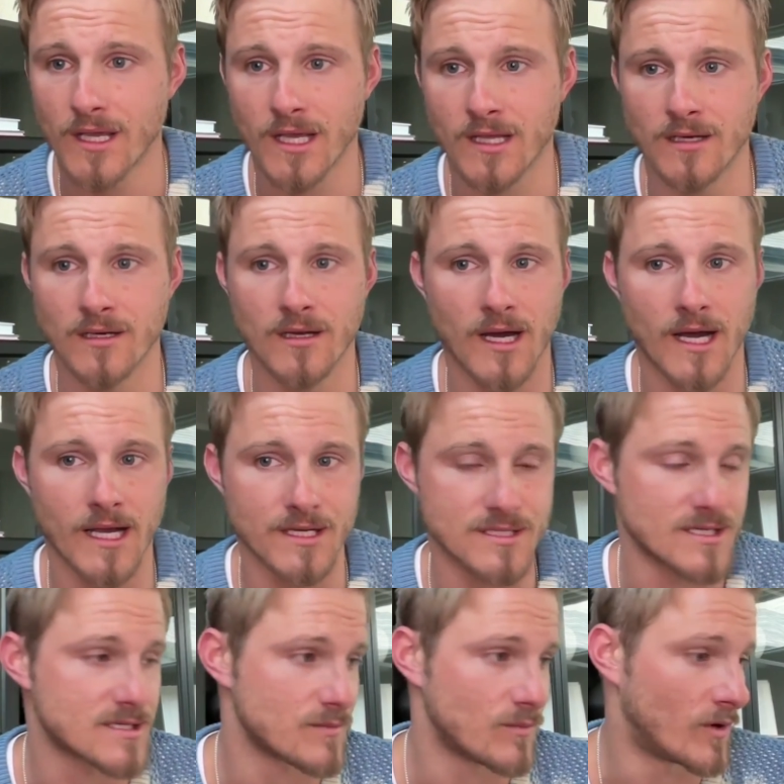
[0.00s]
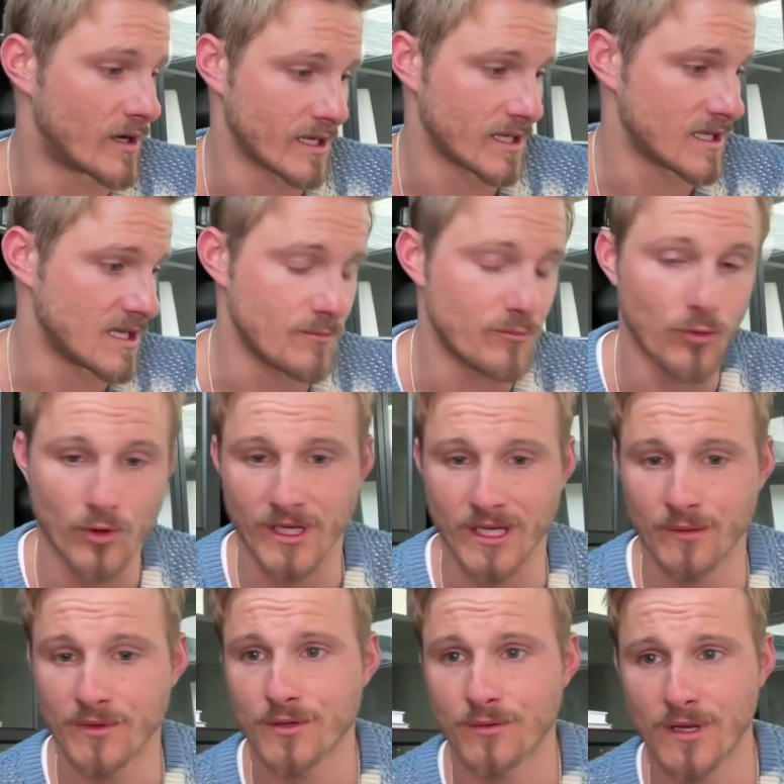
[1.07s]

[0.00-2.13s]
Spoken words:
And I just want to keep working with